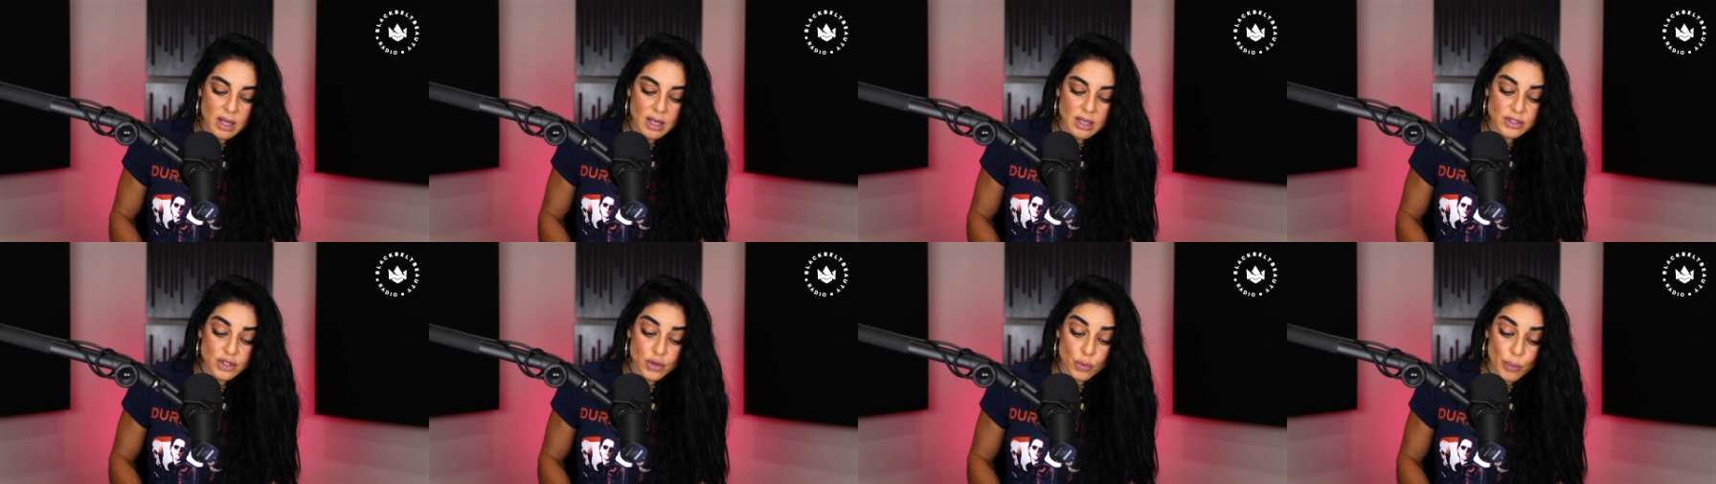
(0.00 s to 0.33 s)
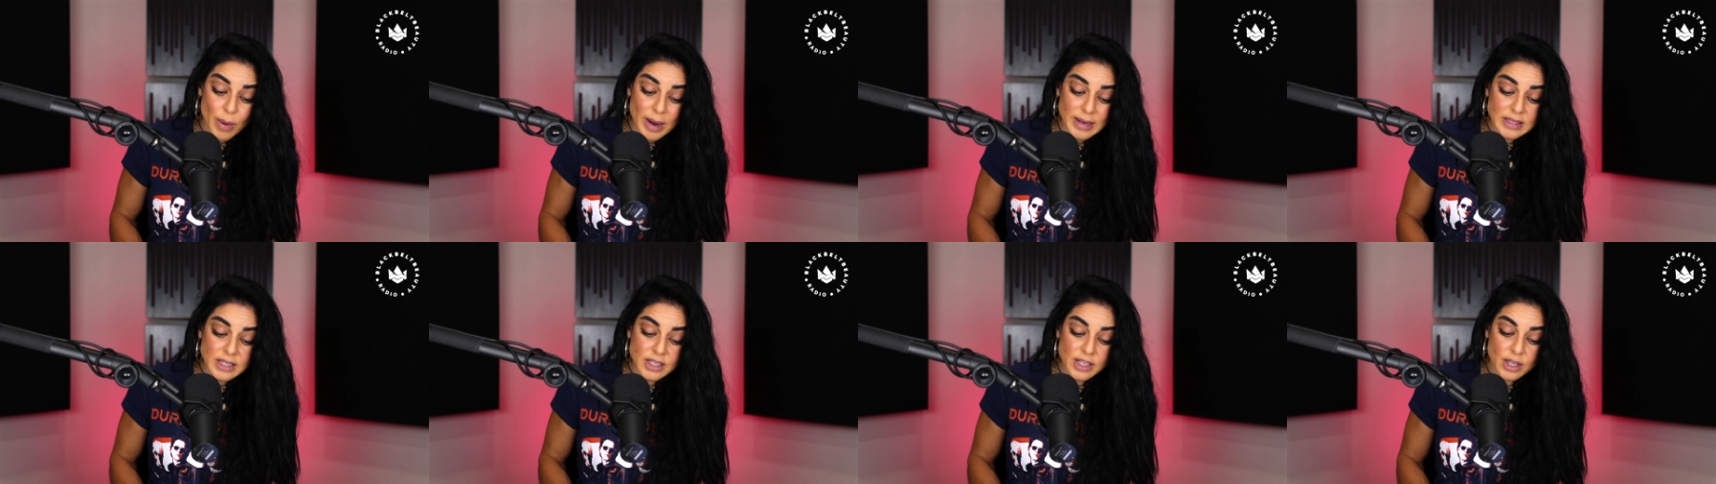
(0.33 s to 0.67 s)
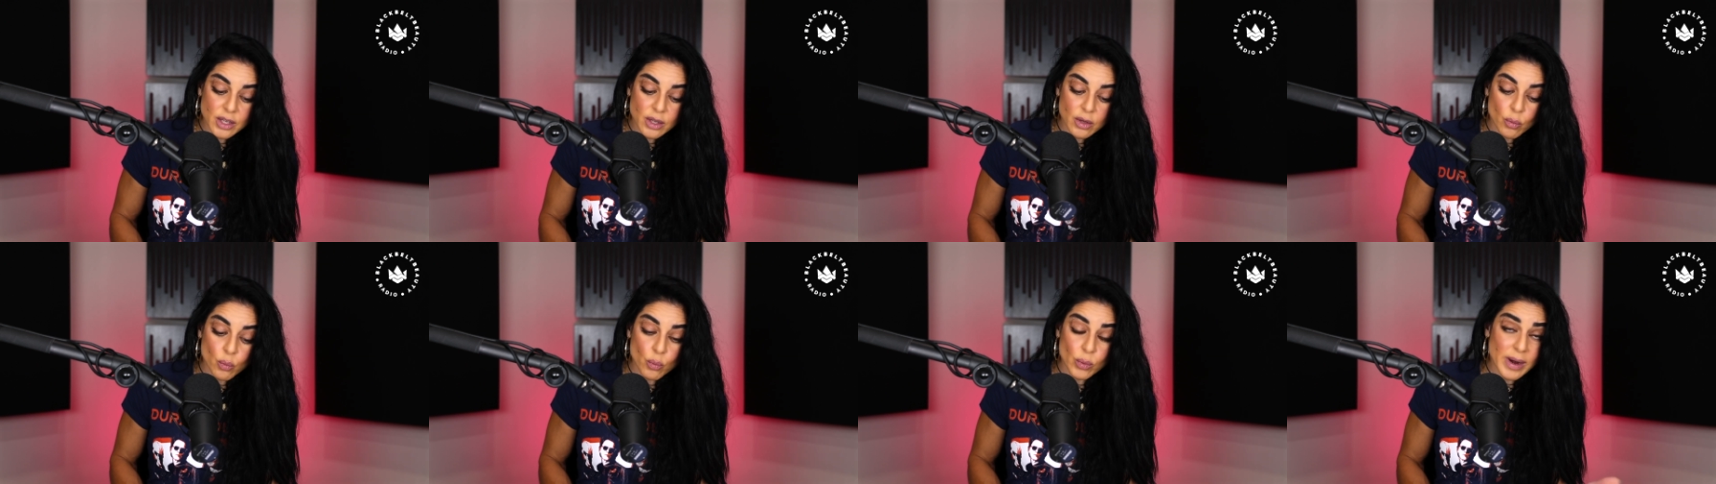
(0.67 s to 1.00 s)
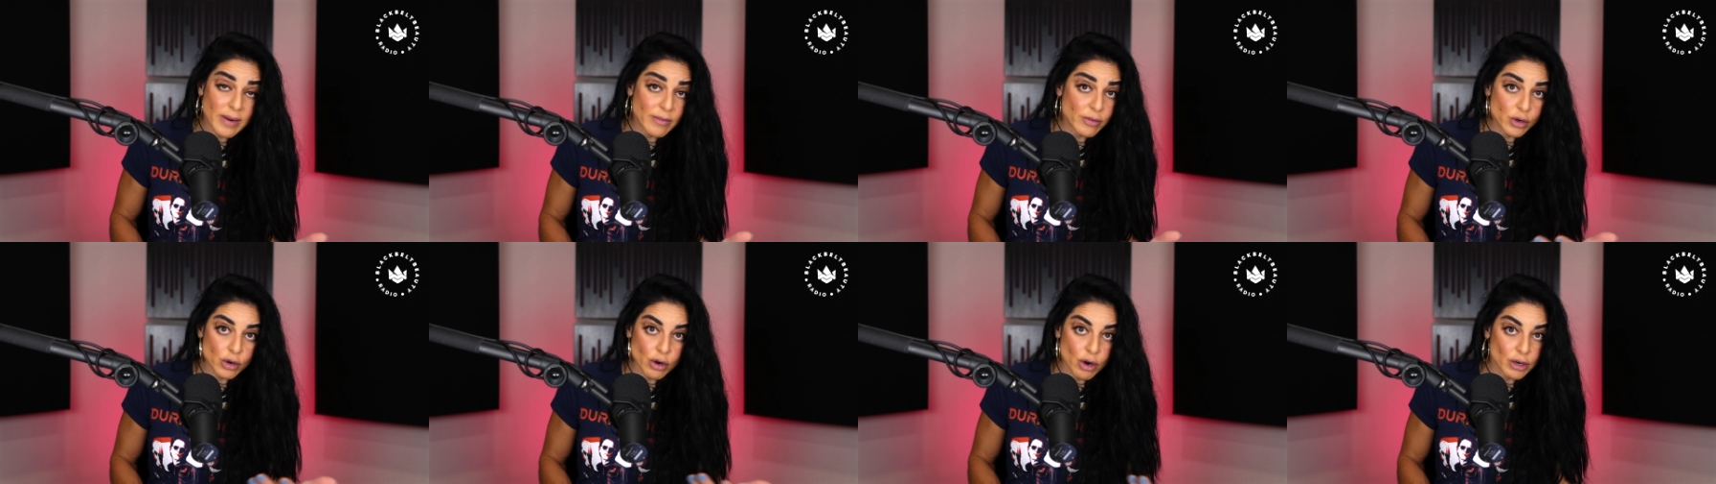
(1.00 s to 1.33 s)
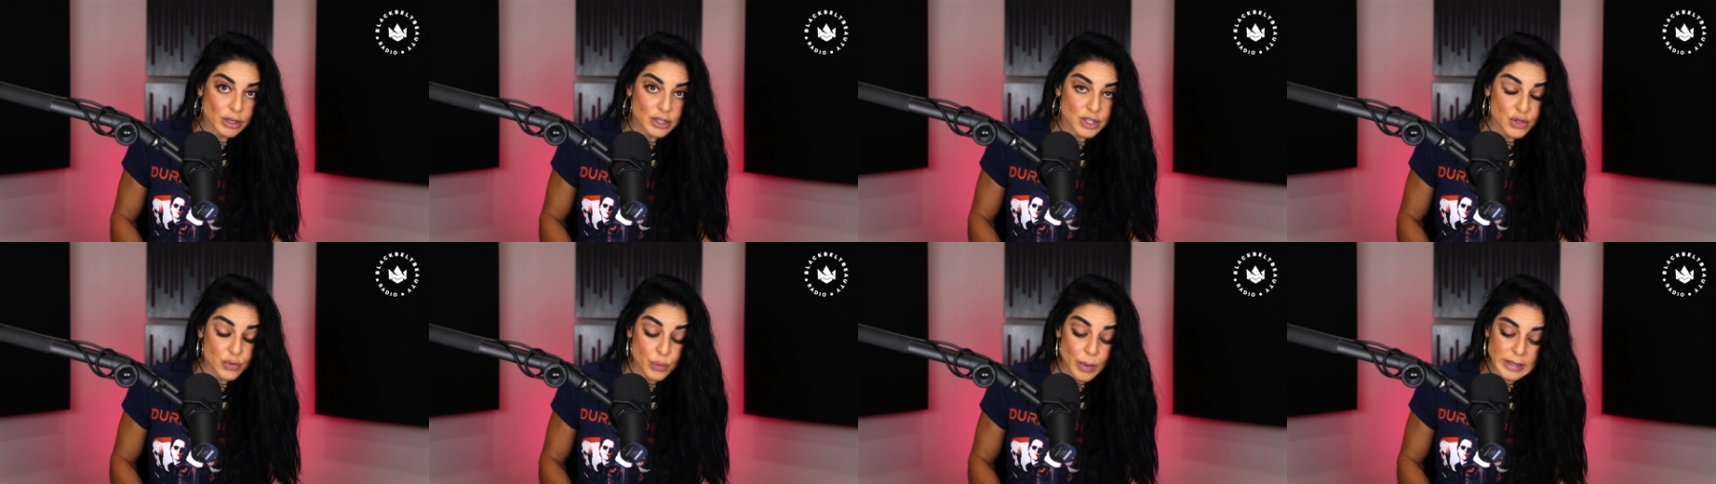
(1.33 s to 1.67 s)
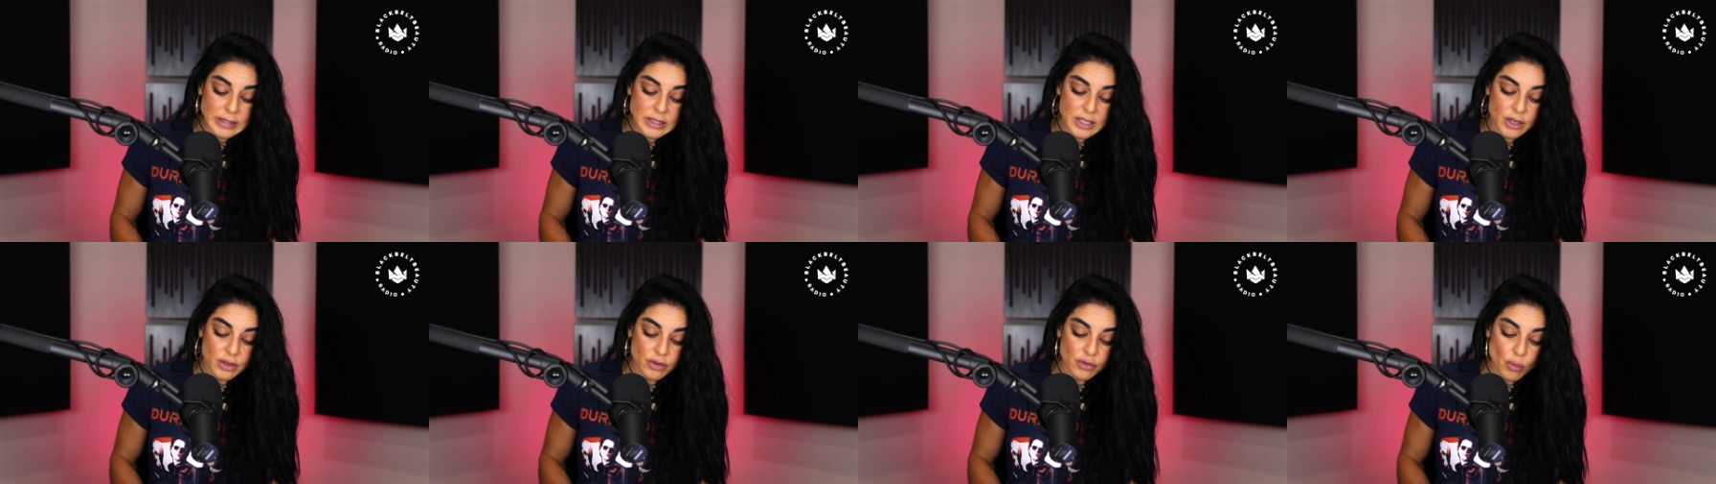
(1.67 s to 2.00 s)
directing you whatever your heart's
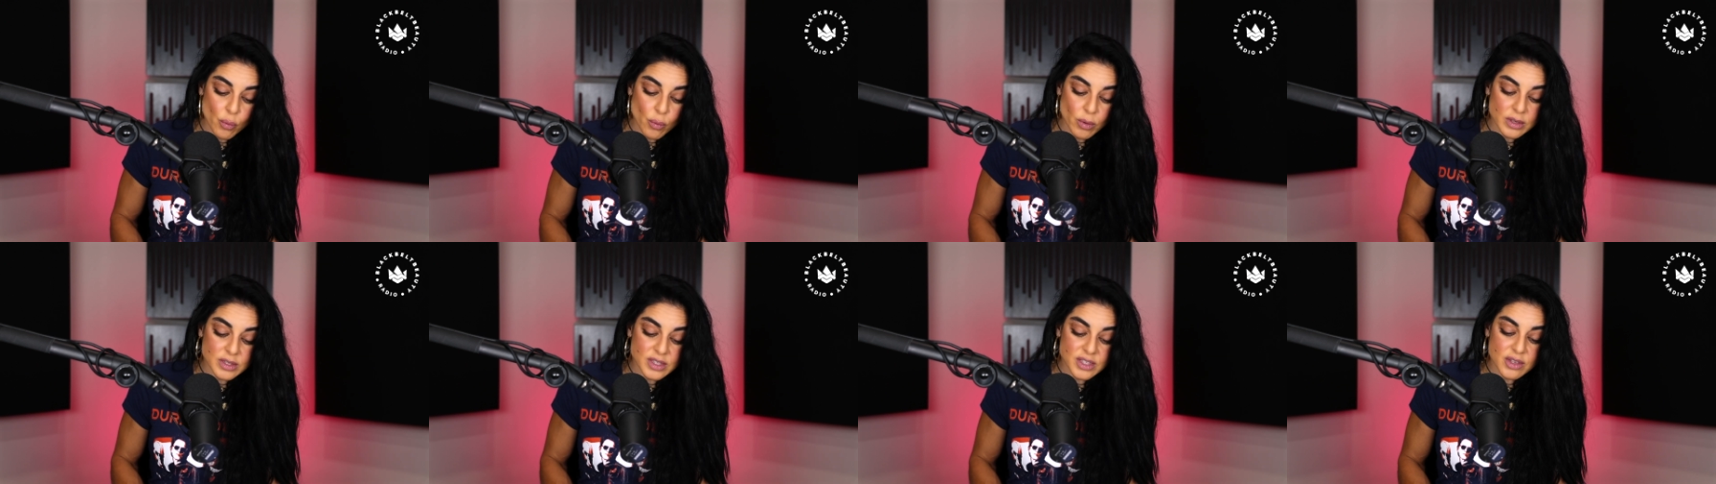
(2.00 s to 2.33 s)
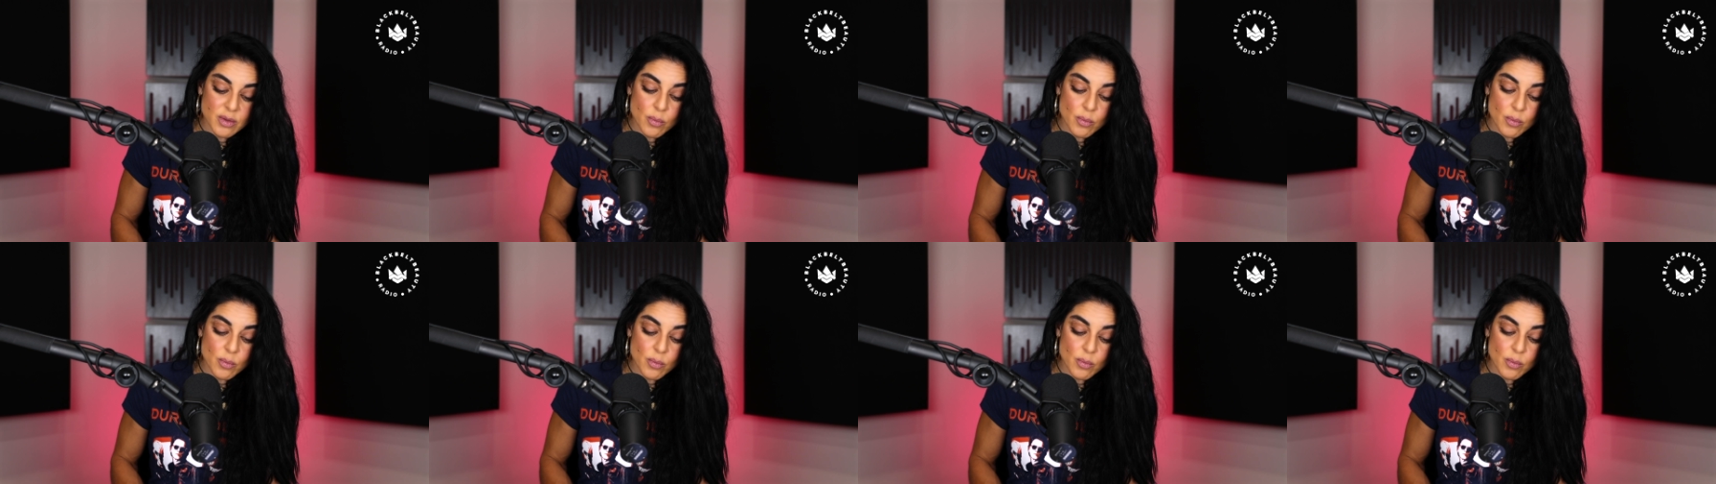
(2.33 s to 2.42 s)
directing you towards,